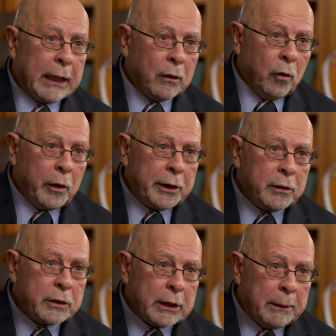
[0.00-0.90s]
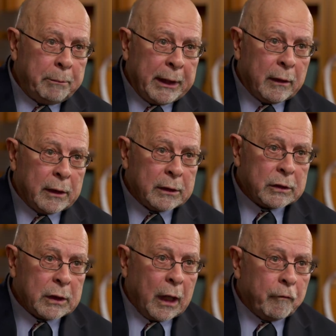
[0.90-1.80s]
that lawyers and
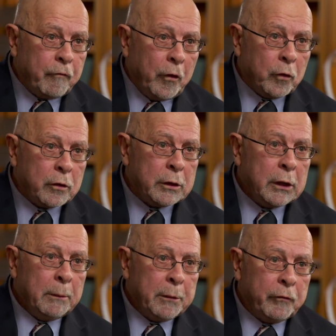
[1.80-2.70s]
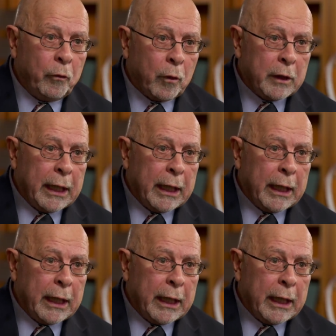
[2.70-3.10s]
parents are phoned before